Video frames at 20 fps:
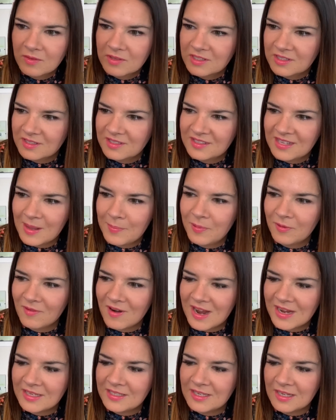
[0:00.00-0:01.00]

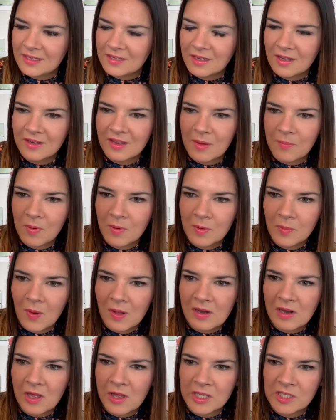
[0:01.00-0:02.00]
separated. That probably
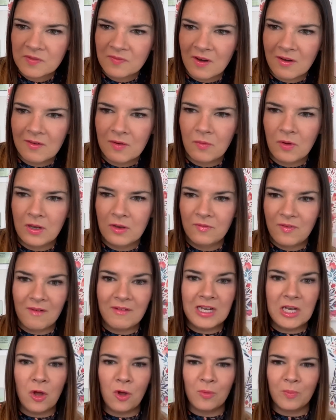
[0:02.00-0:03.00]
won't last
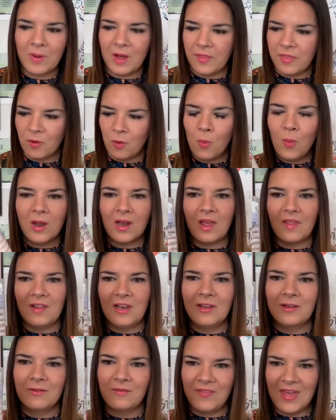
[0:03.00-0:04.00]
very long, but I thought, oh, I like the
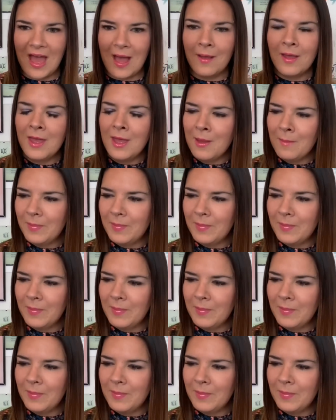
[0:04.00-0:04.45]
look of that.